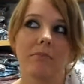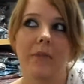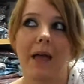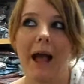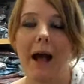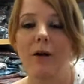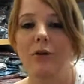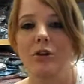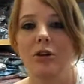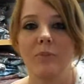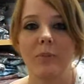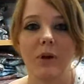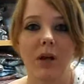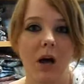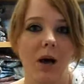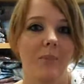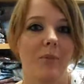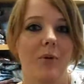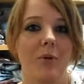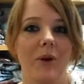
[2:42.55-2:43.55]
how you
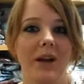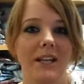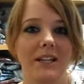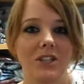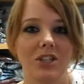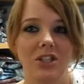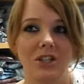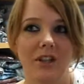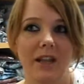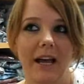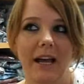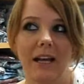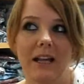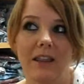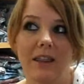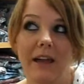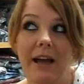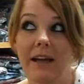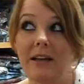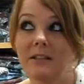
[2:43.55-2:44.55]
become a witch and that
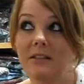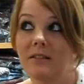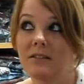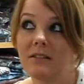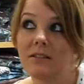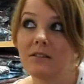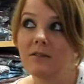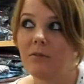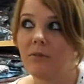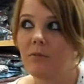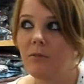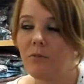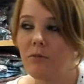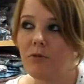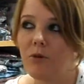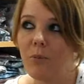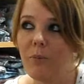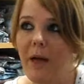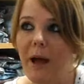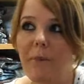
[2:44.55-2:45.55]
that's
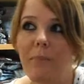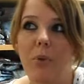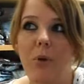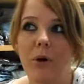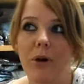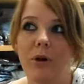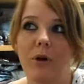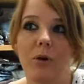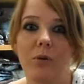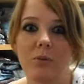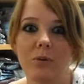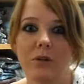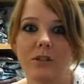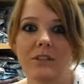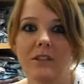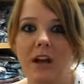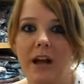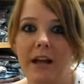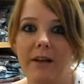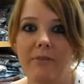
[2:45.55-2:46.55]
from that point
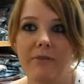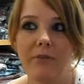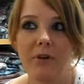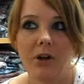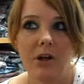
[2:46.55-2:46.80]
onwards I have